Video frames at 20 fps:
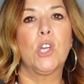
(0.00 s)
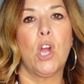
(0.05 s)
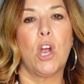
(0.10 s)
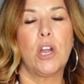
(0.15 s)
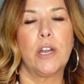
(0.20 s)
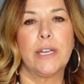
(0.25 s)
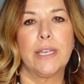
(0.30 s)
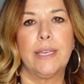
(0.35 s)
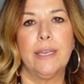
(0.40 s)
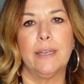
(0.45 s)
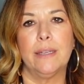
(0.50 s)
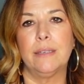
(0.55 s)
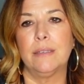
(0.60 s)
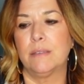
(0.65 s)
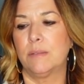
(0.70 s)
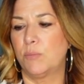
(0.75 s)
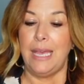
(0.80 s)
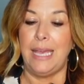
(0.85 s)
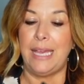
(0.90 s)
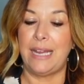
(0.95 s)

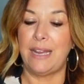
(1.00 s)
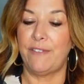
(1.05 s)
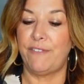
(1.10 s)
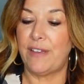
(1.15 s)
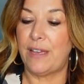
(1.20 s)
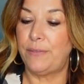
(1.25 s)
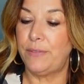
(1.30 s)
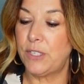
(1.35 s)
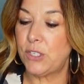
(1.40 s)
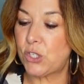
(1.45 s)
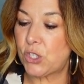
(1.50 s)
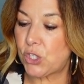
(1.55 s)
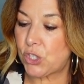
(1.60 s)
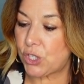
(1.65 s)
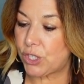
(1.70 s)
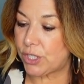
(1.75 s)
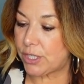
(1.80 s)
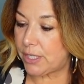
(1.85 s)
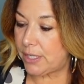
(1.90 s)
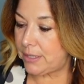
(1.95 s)
cardigan. And I found this
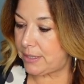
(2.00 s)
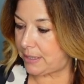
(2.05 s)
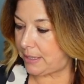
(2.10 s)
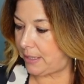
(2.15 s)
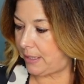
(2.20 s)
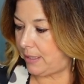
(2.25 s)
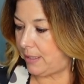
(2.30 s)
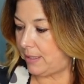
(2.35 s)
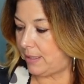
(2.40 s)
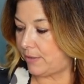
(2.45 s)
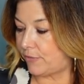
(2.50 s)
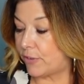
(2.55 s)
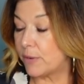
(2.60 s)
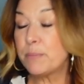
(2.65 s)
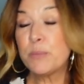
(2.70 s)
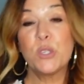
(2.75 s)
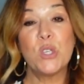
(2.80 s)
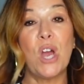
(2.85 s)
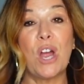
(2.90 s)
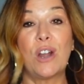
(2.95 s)
skirt
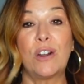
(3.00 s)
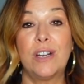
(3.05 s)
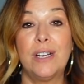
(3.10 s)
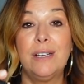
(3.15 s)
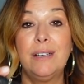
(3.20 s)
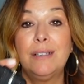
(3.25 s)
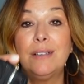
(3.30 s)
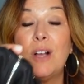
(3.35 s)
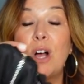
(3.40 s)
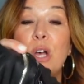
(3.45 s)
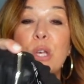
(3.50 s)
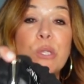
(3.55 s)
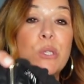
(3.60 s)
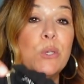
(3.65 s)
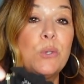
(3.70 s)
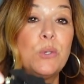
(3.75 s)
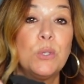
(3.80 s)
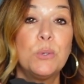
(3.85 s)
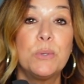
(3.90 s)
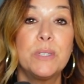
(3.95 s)
from Zara,
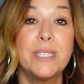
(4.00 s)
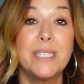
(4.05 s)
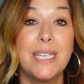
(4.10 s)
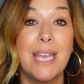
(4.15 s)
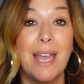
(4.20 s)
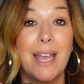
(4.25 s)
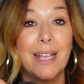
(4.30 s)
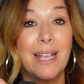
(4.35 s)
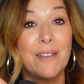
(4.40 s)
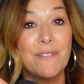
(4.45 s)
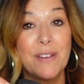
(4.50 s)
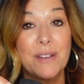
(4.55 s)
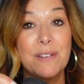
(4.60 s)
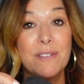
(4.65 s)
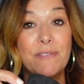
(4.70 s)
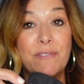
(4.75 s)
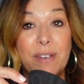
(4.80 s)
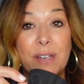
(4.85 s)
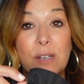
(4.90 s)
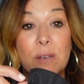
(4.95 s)
also new with tag. I found a
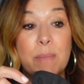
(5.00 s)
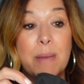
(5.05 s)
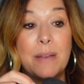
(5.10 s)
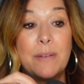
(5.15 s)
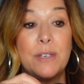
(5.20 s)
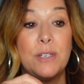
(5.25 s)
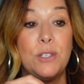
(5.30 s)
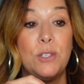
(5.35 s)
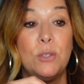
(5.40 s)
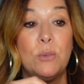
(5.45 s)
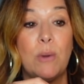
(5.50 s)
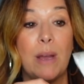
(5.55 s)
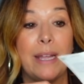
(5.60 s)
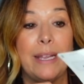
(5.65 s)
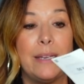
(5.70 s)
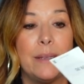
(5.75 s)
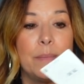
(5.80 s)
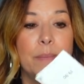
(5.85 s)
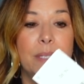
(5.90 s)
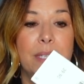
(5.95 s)
fair amount of new
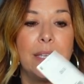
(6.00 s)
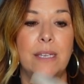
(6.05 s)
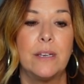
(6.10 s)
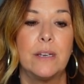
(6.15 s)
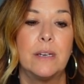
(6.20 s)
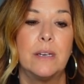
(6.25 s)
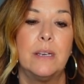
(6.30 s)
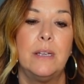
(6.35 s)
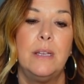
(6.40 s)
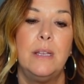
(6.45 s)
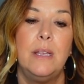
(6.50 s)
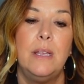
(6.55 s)
items here.